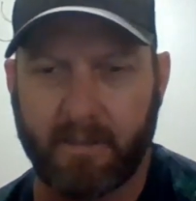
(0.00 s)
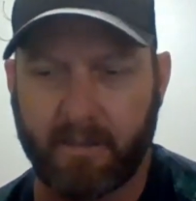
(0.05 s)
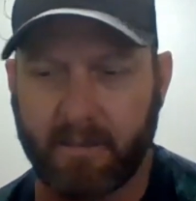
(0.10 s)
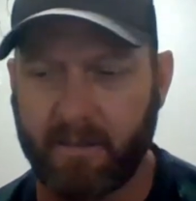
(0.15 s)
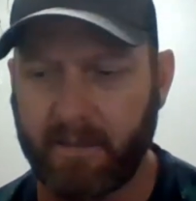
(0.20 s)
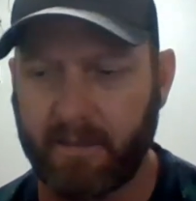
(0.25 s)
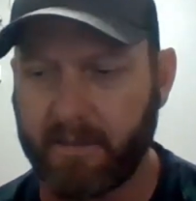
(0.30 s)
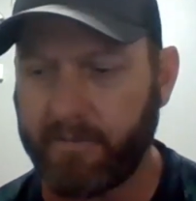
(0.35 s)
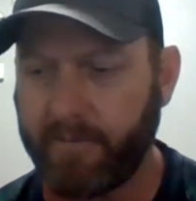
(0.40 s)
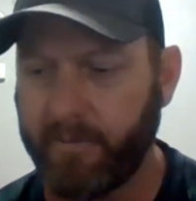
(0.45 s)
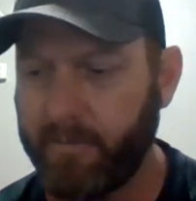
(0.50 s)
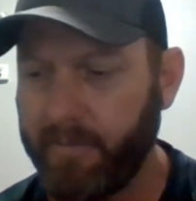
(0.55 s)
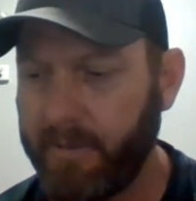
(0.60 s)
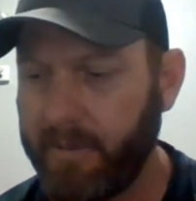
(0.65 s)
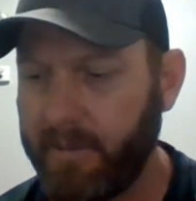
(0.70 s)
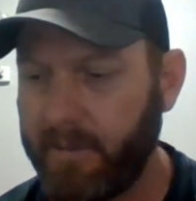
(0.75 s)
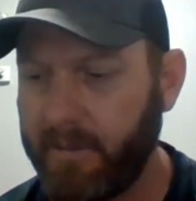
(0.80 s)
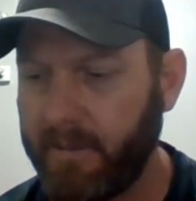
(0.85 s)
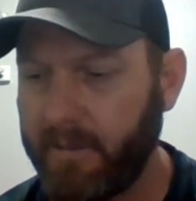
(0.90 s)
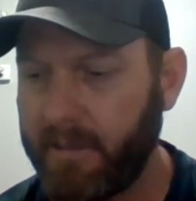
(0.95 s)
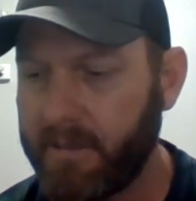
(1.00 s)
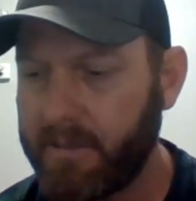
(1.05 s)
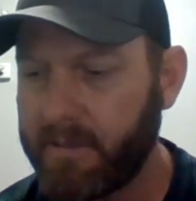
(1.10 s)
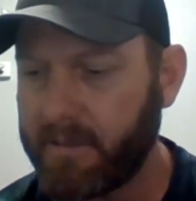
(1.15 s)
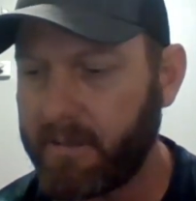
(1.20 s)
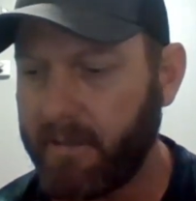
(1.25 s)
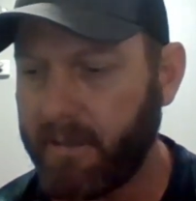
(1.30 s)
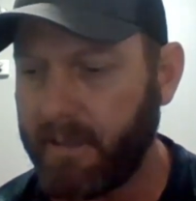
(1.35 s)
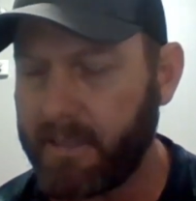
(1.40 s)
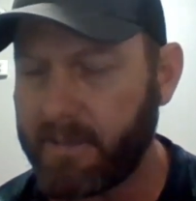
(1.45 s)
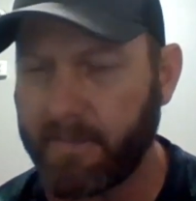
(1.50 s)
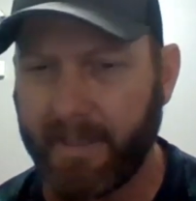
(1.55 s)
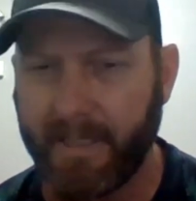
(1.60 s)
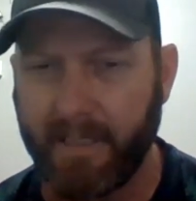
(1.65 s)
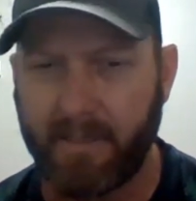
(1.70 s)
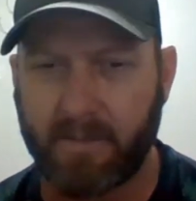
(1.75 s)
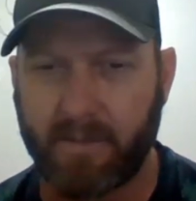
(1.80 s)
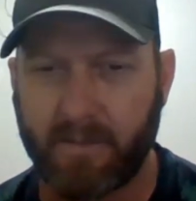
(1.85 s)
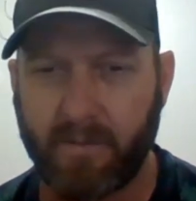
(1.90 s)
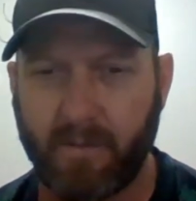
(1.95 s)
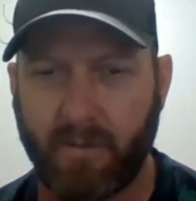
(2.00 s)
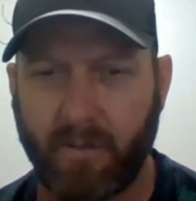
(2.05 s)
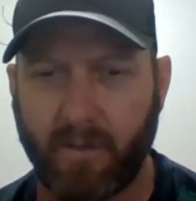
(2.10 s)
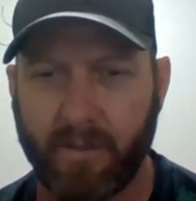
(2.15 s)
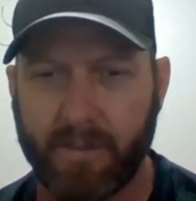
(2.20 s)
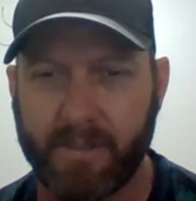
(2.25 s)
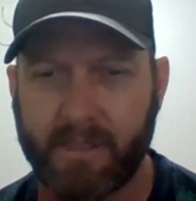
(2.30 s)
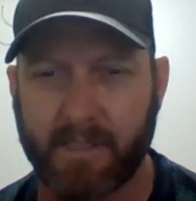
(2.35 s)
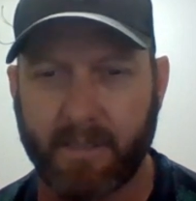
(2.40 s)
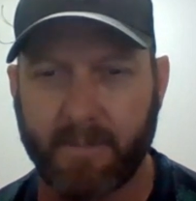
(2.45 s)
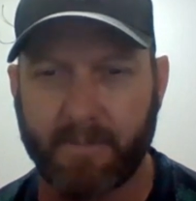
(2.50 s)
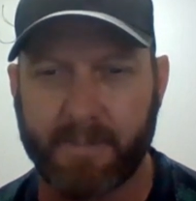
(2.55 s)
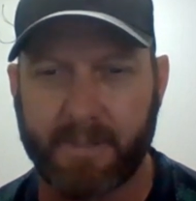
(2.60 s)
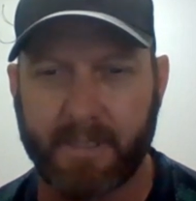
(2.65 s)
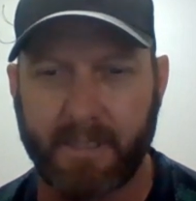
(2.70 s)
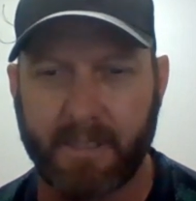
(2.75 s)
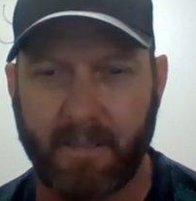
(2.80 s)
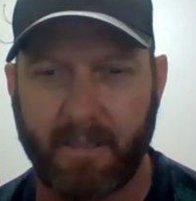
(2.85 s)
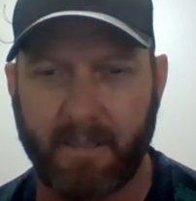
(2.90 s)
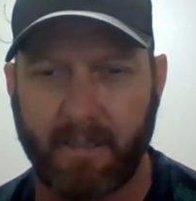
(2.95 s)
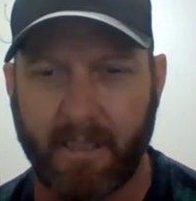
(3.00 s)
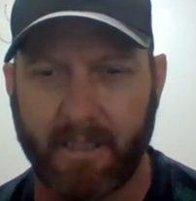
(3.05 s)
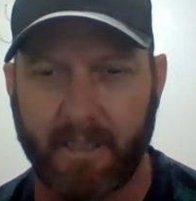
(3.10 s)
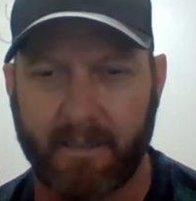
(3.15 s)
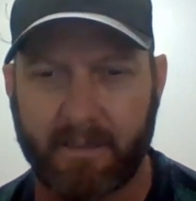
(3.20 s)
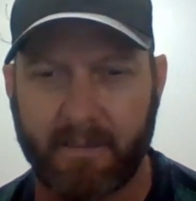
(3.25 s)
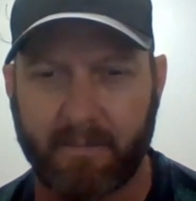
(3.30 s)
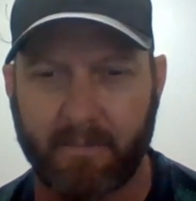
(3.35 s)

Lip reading: Naat, is for me, there's main two concepts in that